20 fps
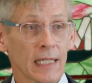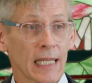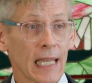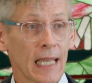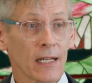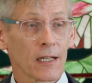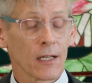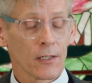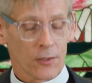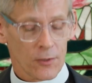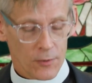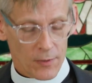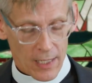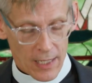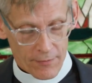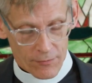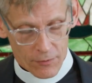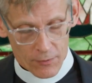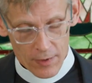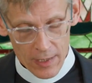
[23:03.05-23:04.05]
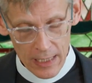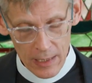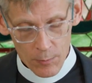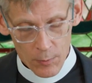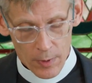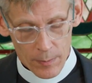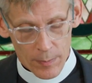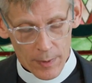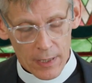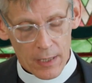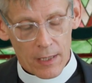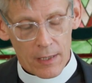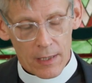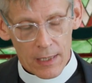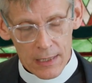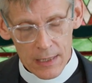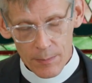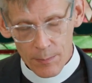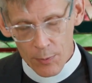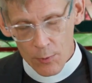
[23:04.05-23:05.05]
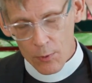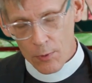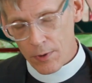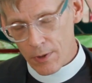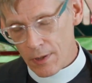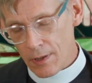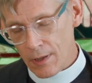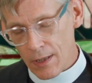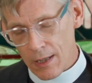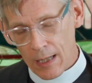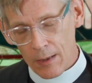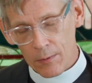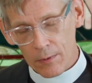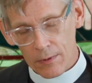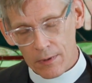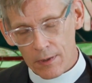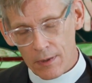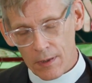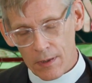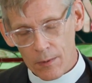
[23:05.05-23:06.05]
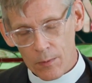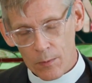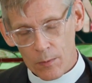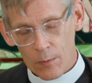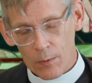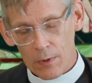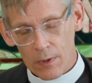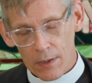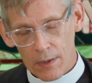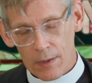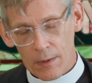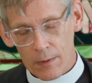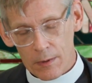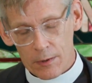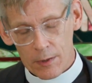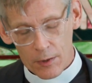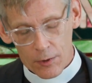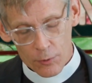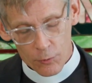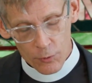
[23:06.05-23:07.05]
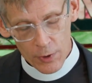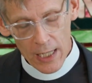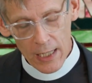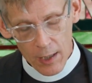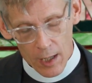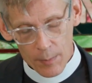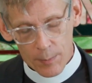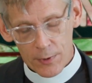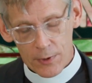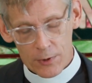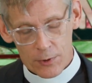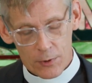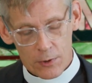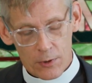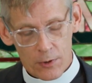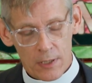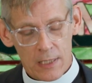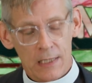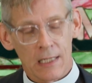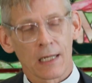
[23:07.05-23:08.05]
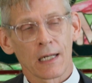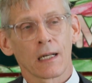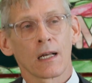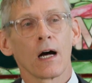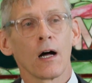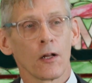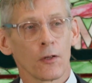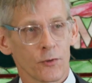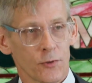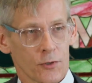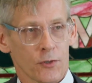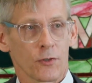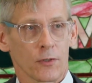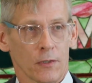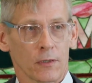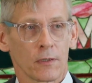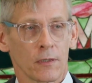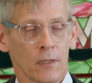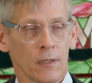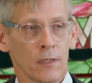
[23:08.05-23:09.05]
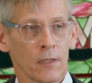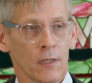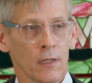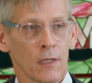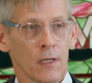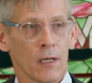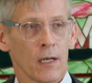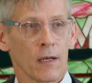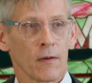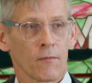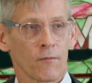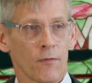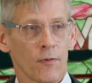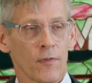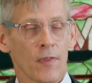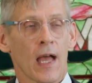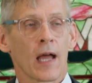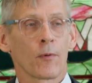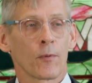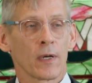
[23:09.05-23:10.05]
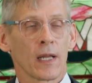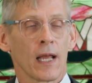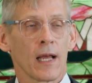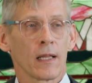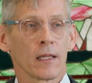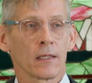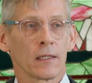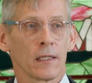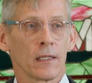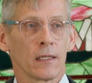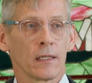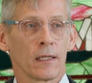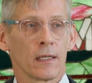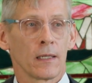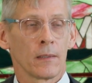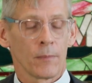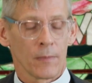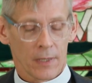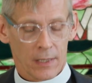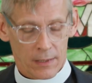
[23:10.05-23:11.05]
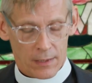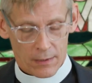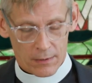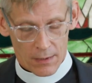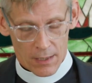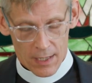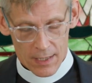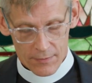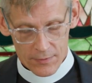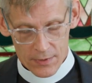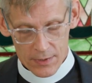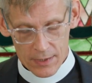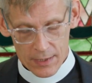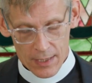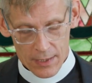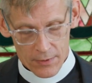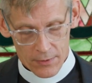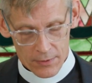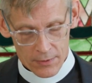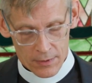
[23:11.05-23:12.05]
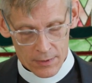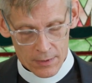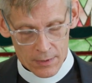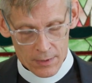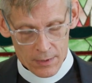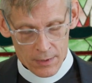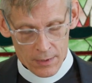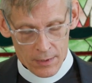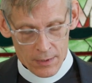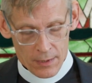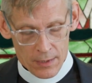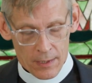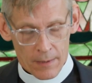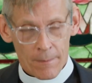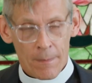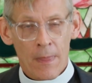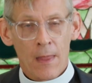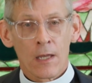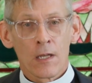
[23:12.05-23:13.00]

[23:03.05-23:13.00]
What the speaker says: cannot do that for anyone, but it's important, to create opportunities and a culture for that reality in our lives together. And